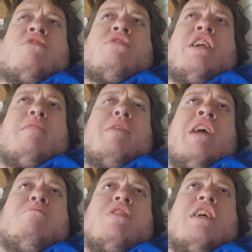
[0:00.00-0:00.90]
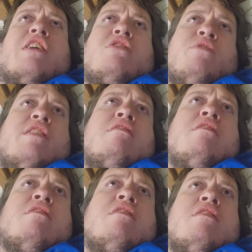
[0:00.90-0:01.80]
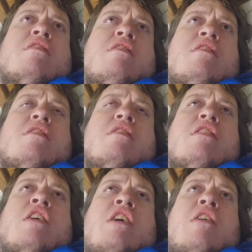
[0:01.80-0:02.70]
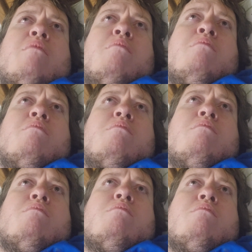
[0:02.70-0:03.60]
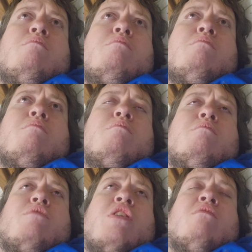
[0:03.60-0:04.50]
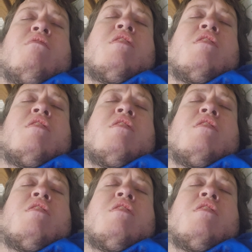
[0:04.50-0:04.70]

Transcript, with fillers: straight up. I would not do it. Uh, so,